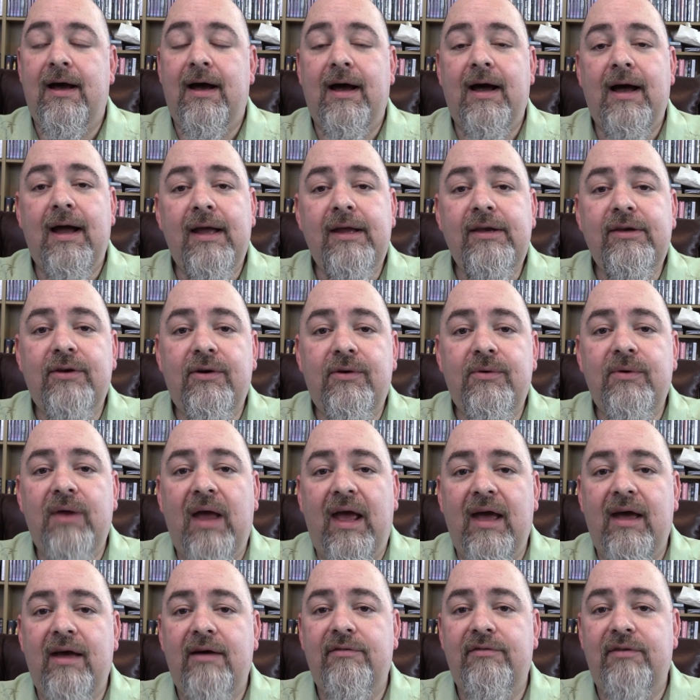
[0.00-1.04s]
I don't
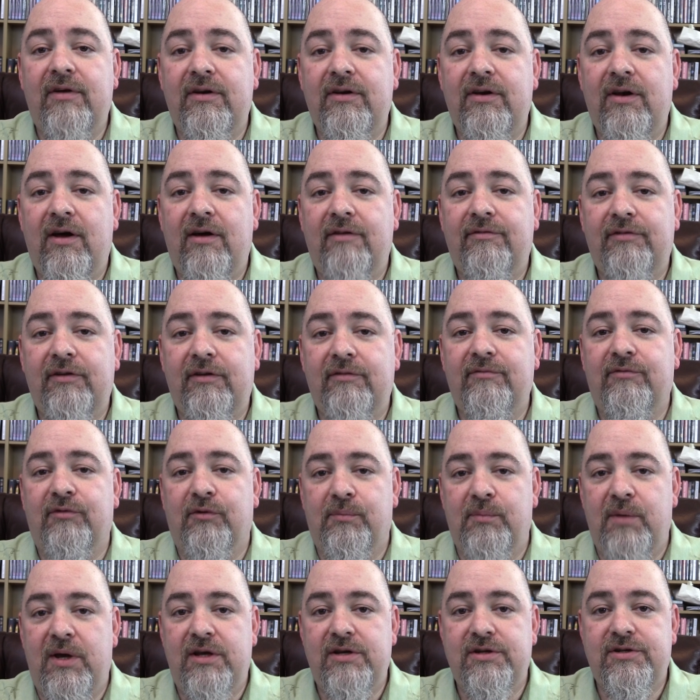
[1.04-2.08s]
have enough
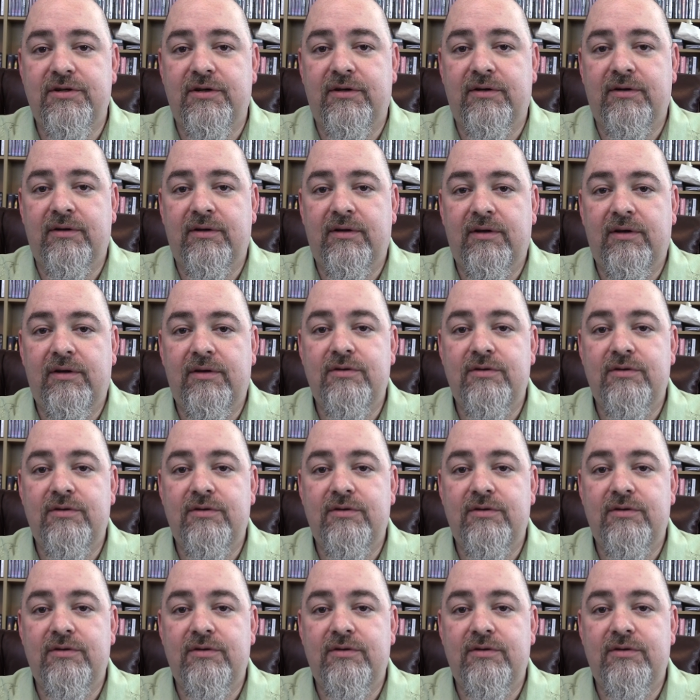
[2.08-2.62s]
information